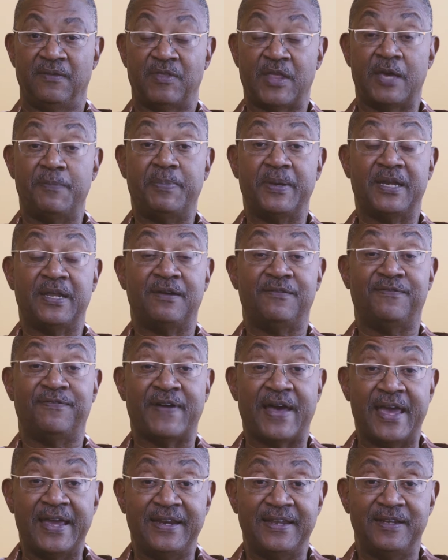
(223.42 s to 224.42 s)
They've been
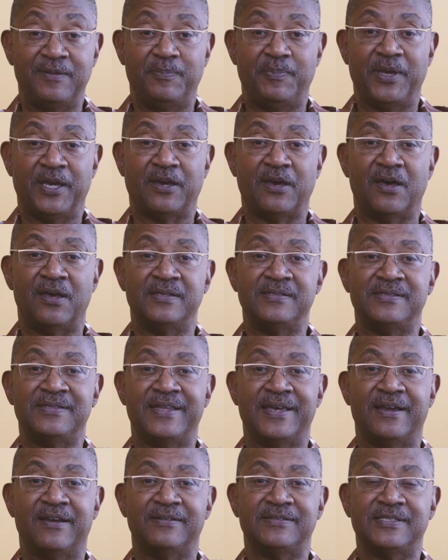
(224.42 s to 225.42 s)
invited because
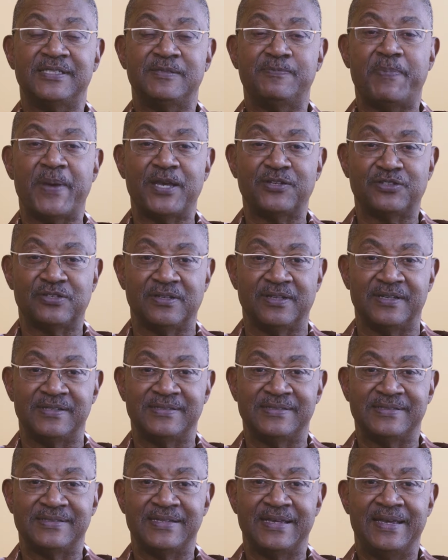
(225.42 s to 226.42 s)
they're
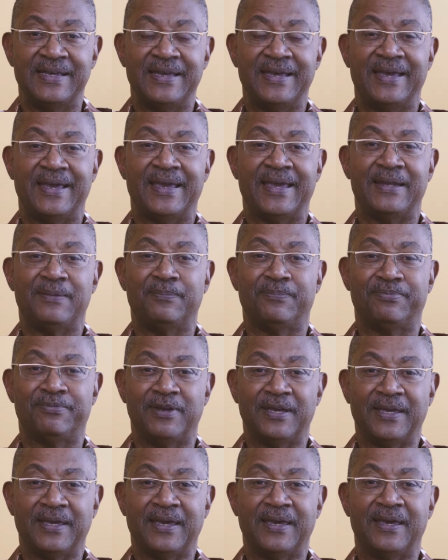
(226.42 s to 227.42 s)
specialists in
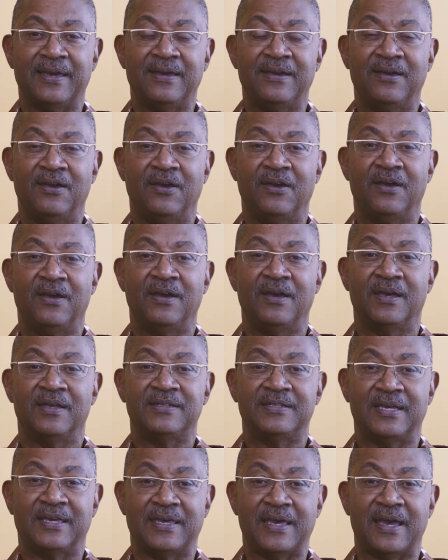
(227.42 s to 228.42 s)
bringing
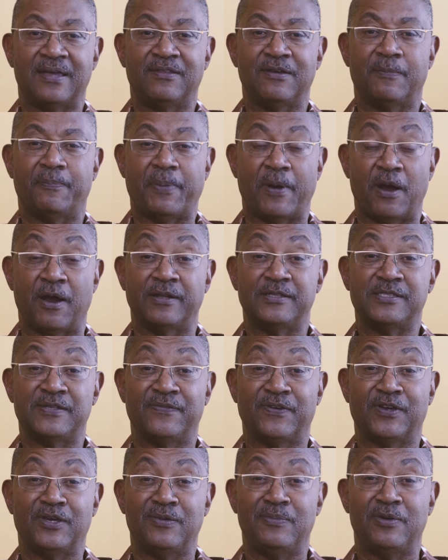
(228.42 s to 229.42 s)
together parts
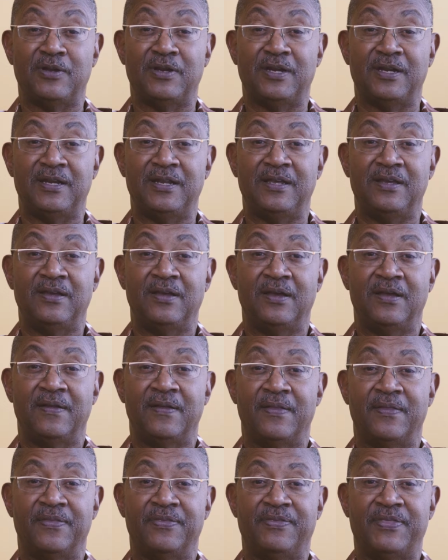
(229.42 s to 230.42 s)
of a community
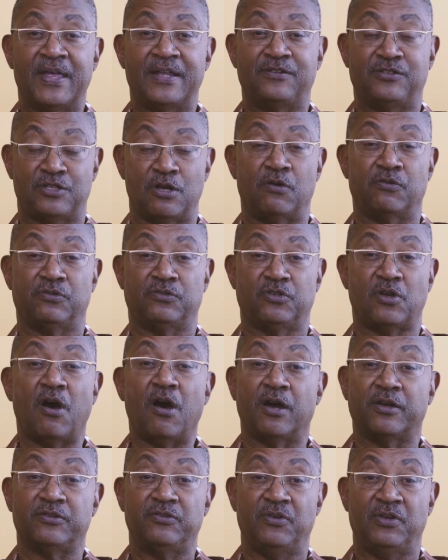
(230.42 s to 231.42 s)
that don't
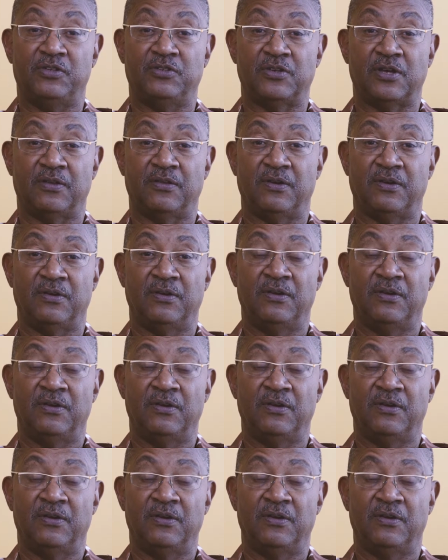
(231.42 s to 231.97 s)
talk to each other.